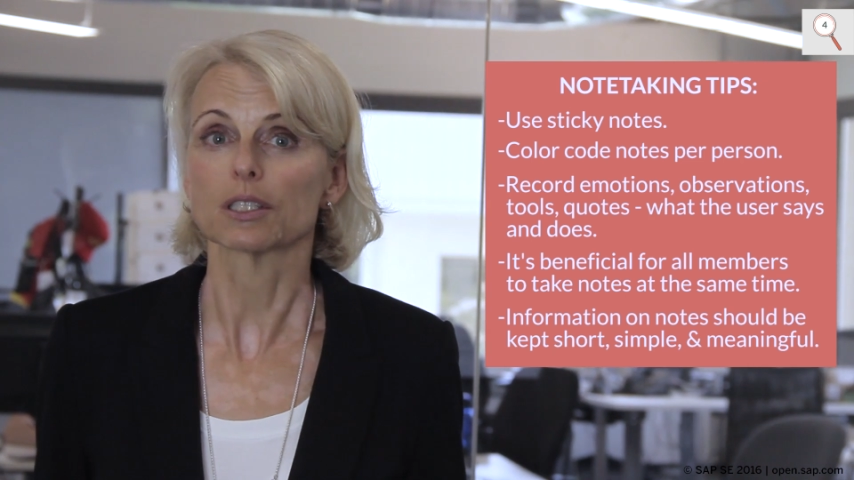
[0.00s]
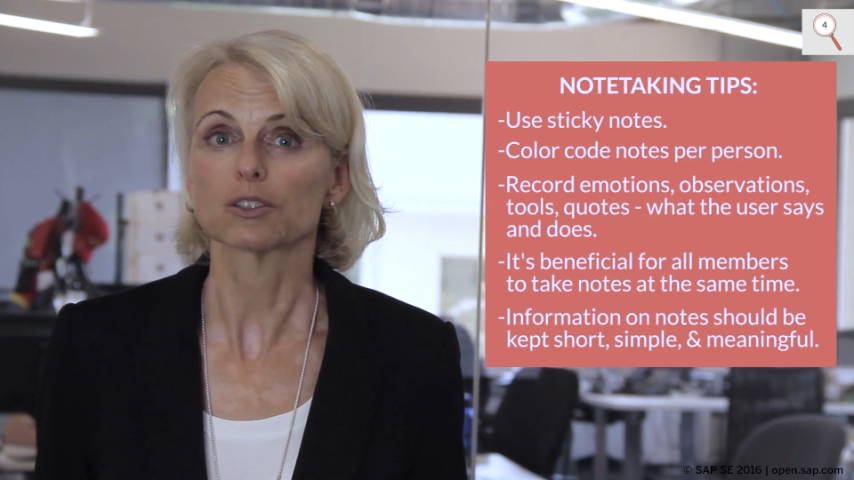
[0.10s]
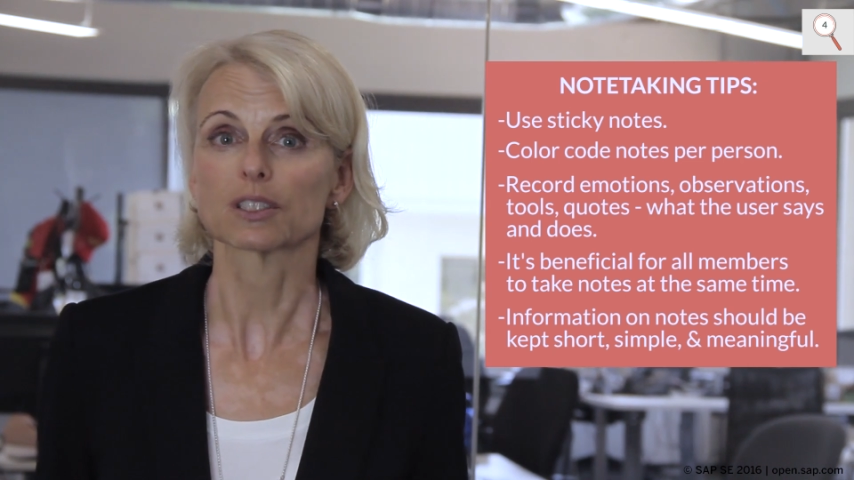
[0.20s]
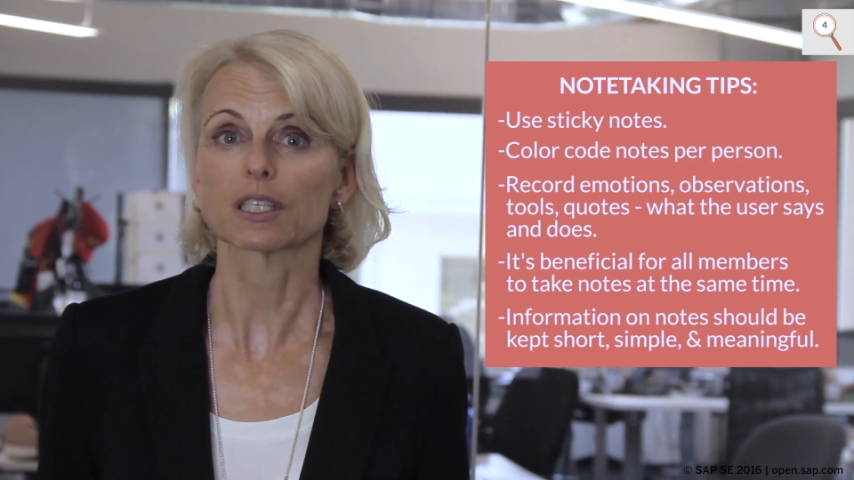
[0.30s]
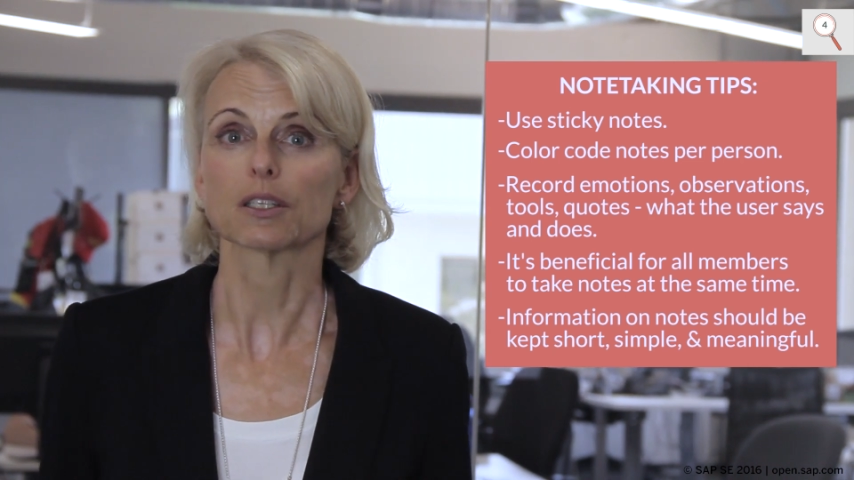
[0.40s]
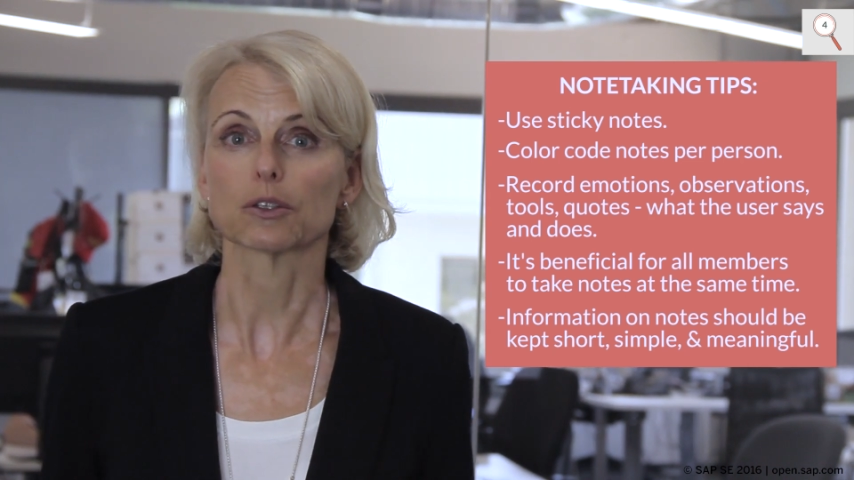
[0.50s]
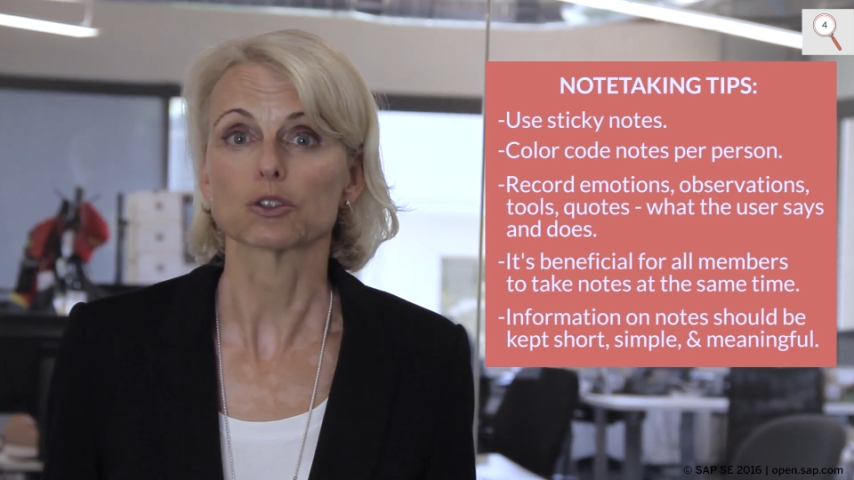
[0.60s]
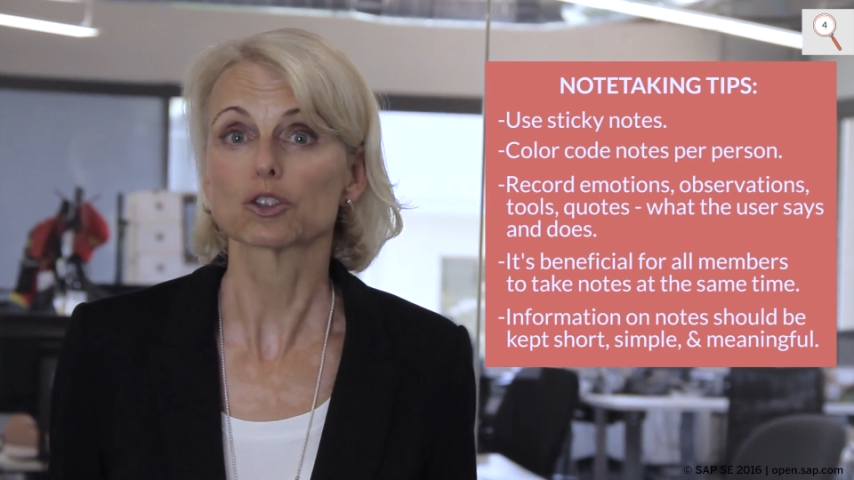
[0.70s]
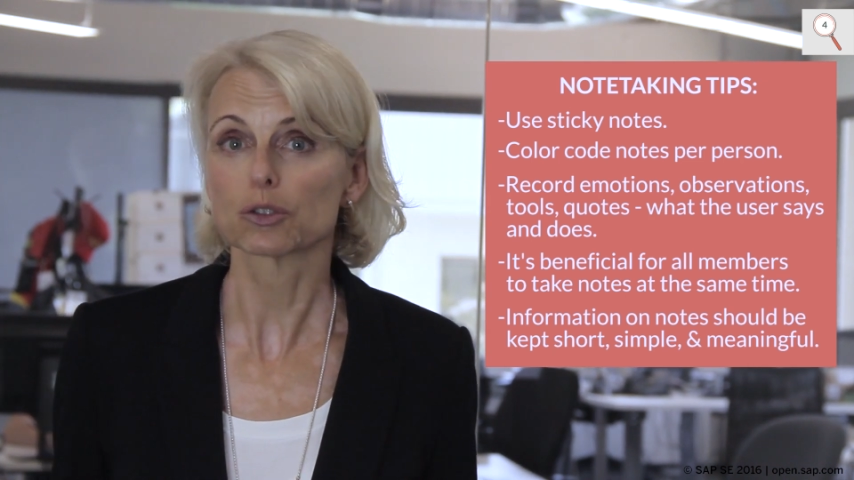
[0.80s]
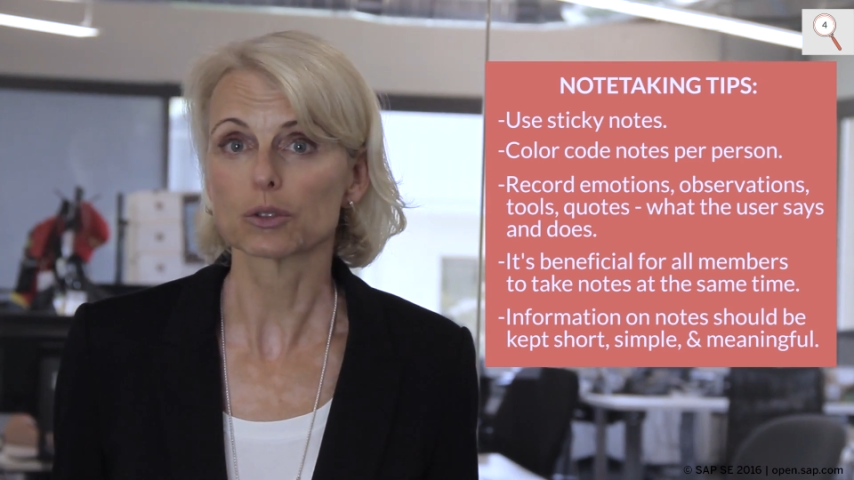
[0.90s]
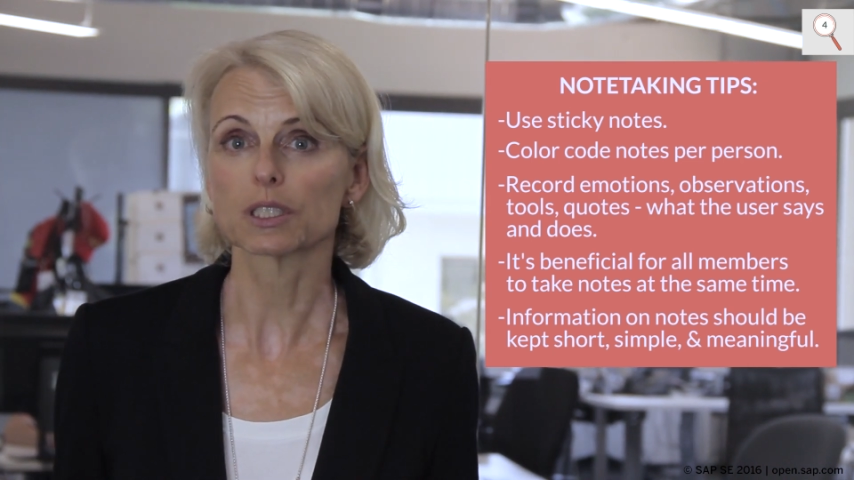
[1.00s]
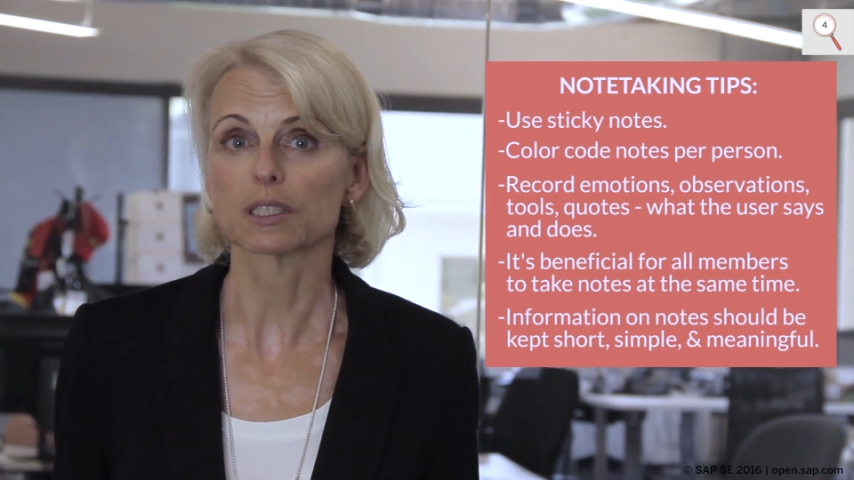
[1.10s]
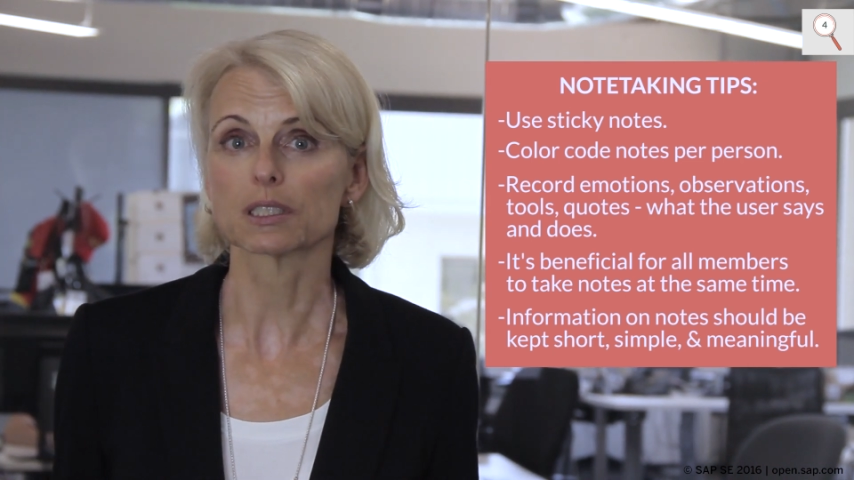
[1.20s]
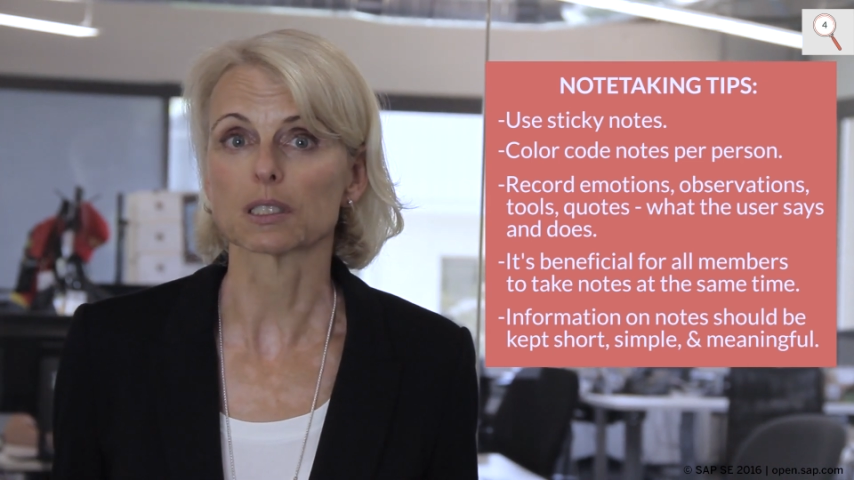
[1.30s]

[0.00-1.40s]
these sticky notes short and